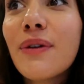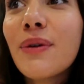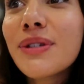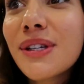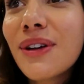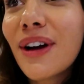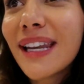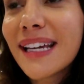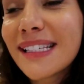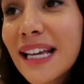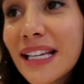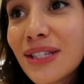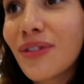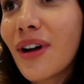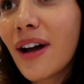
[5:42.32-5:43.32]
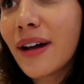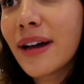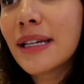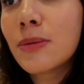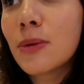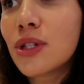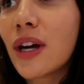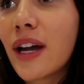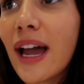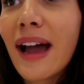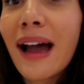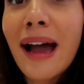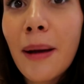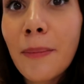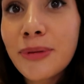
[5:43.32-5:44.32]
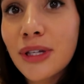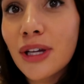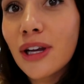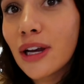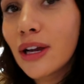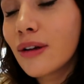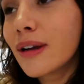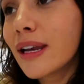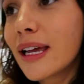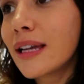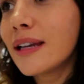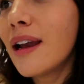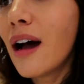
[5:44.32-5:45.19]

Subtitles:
They've also got an accessorize, which I absolutely